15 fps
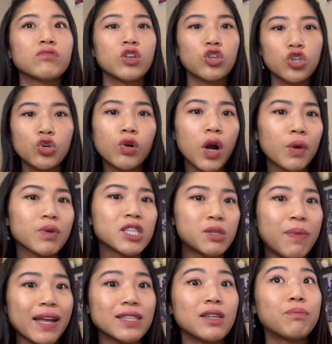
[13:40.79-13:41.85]
you are
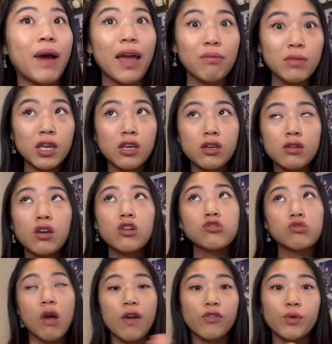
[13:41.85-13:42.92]
respected by me,
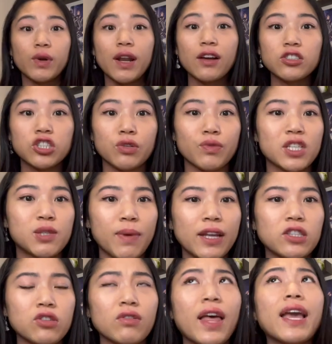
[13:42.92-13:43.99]
so everyone else should
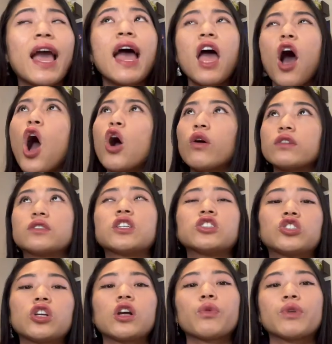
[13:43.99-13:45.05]
respect you. Like, oh,
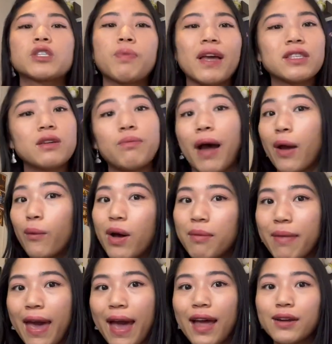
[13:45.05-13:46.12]
since you're respected by one
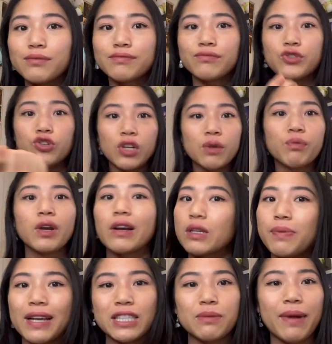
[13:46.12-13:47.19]
man, you can be
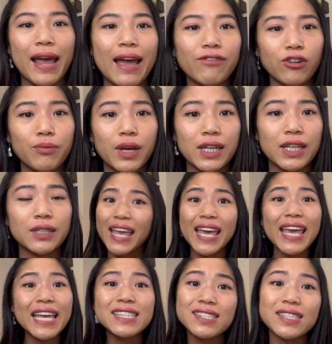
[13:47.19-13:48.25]
respected by everybody.
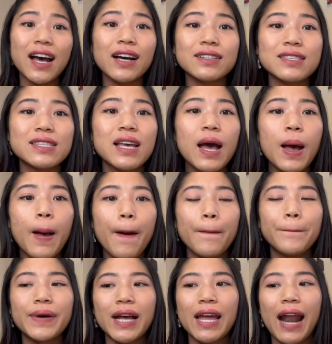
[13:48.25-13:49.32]
It sucks,
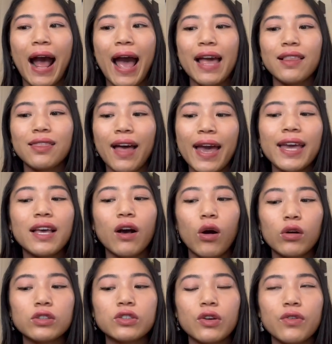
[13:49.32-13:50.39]
but I like
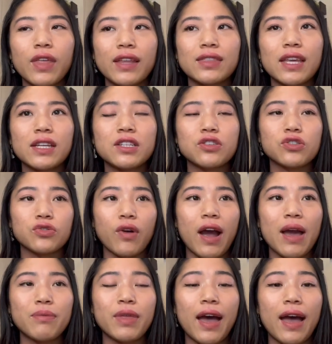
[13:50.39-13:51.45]
also that they
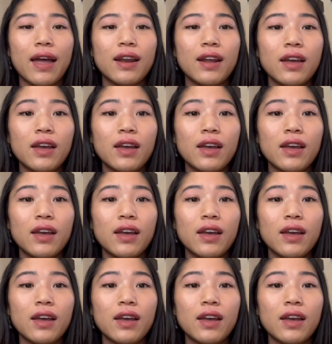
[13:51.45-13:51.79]
describe that